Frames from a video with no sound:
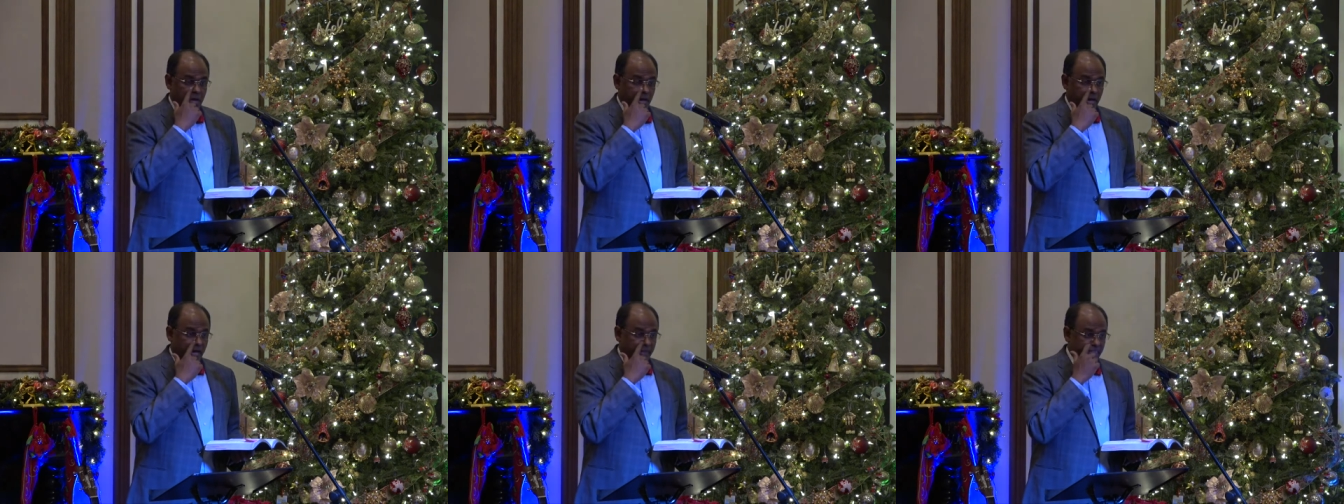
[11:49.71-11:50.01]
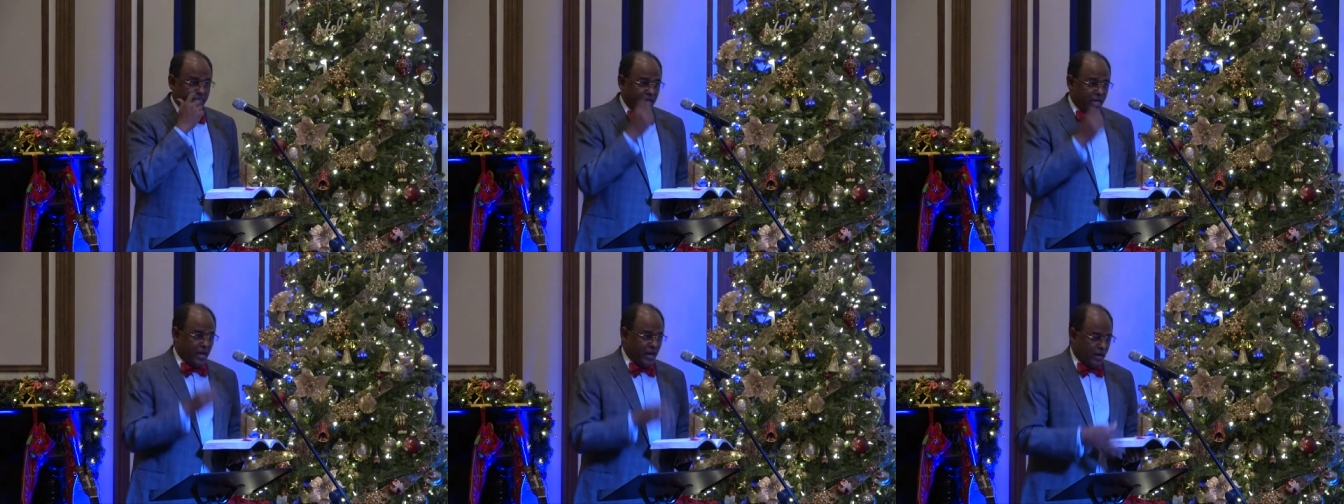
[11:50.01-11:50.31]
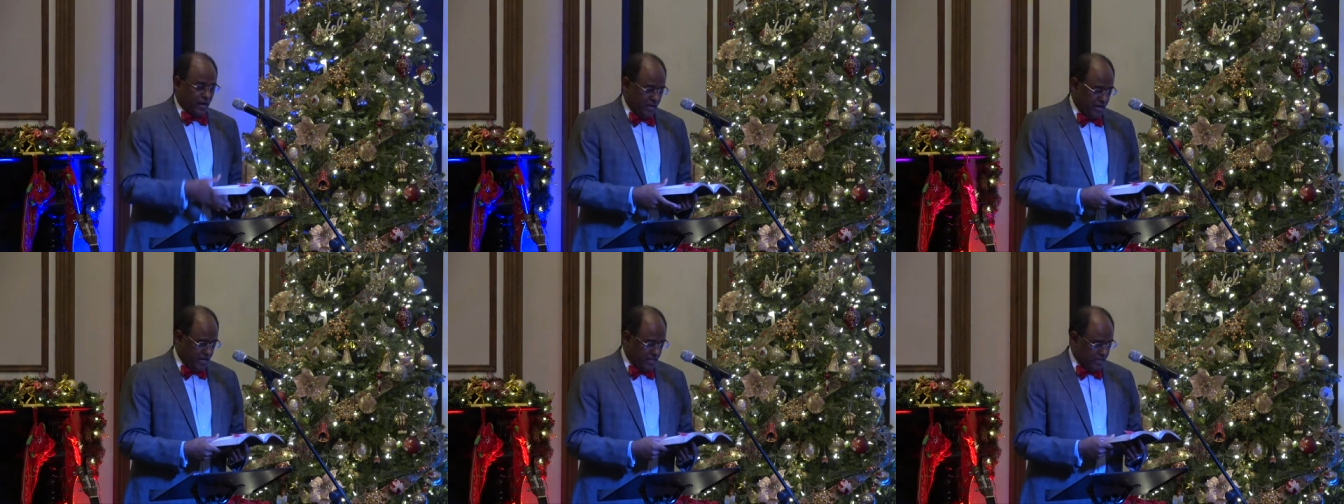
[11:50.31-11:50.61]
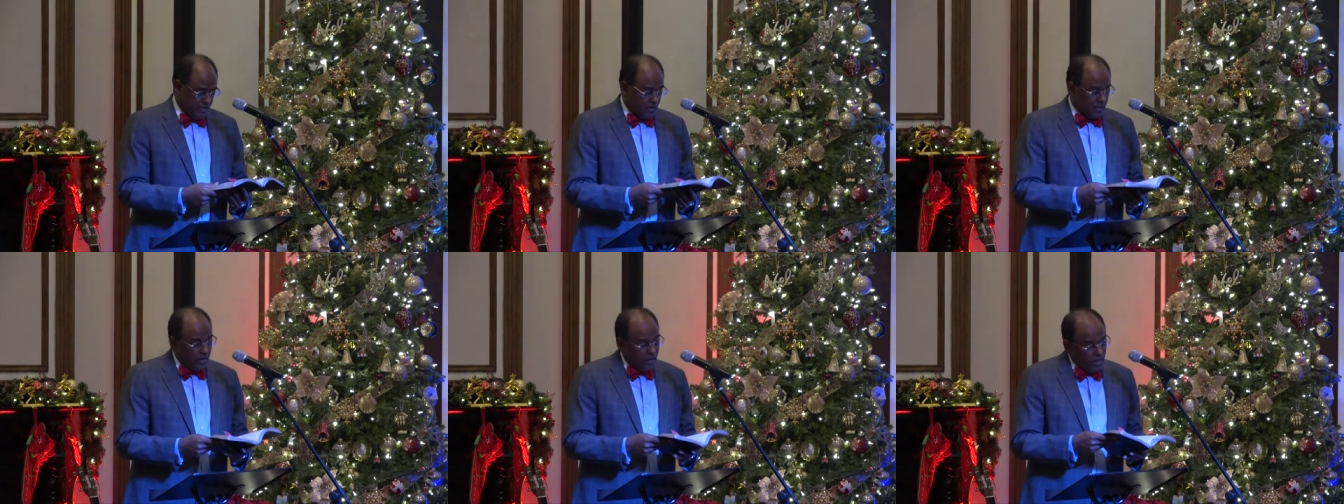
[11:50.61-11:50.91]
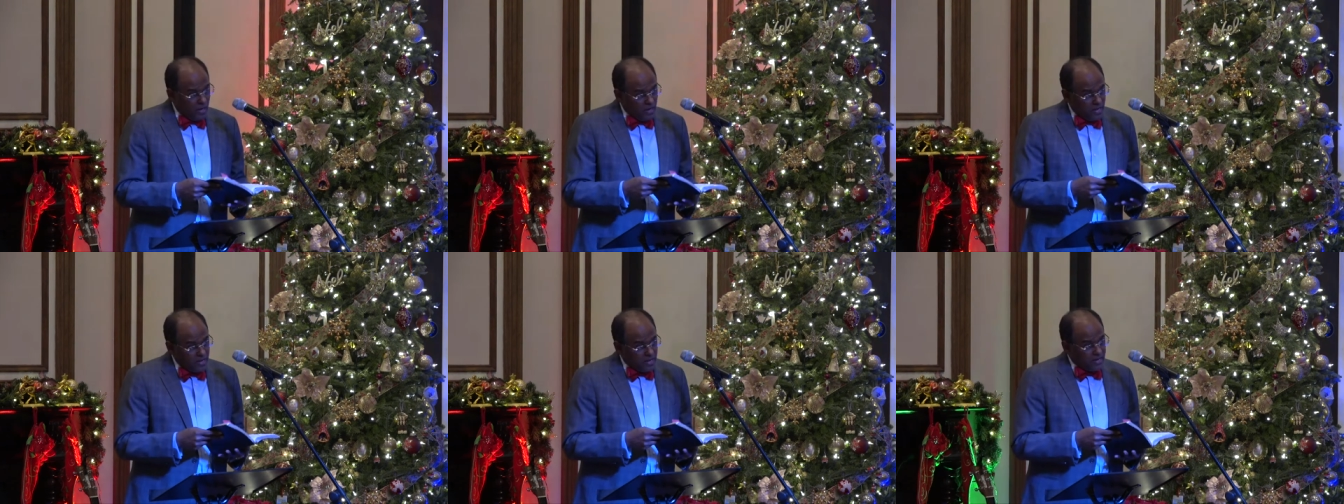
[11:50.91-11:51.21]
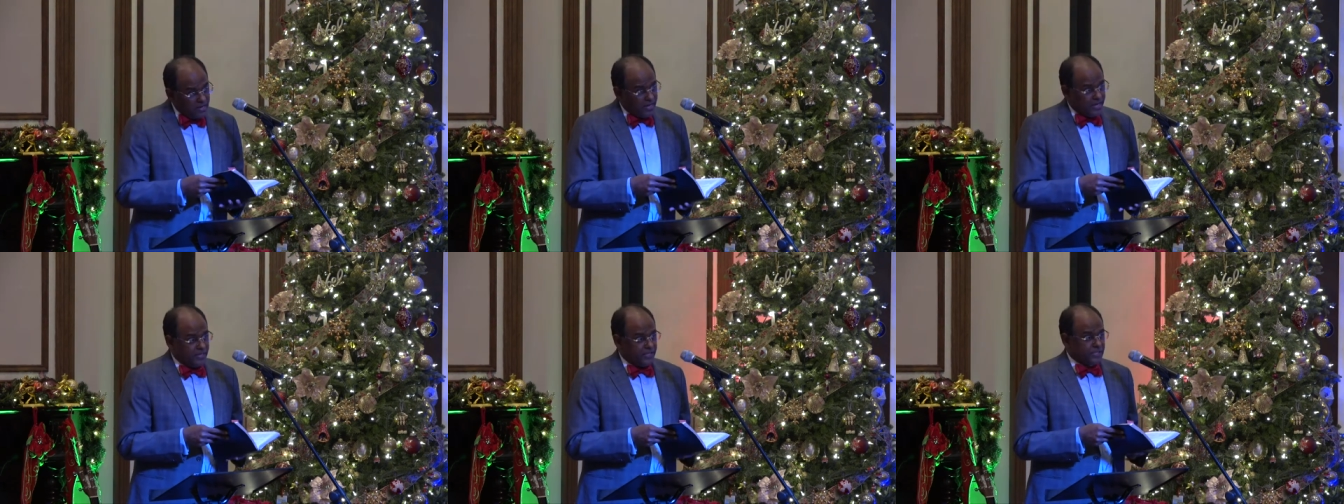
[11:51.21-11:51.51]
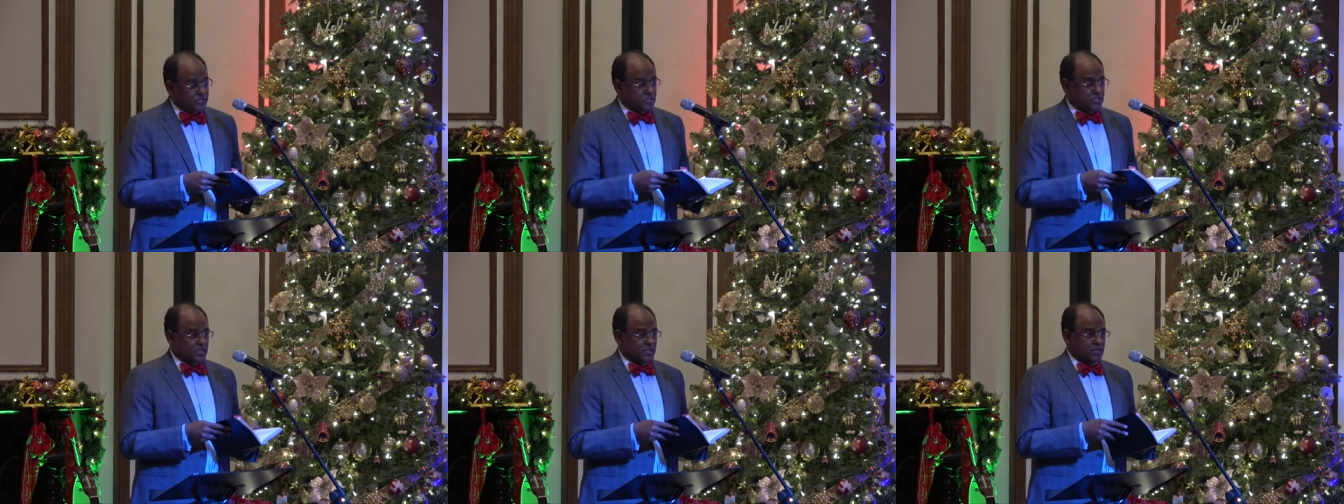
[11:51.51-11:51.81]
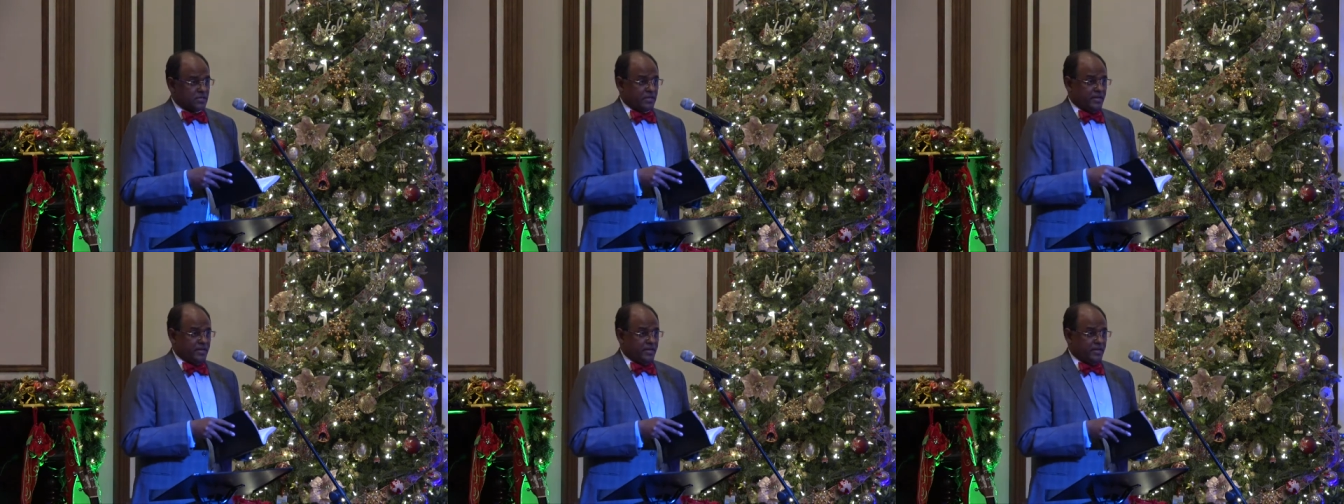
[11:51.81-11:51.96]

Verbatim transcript: And there, in the earlier days,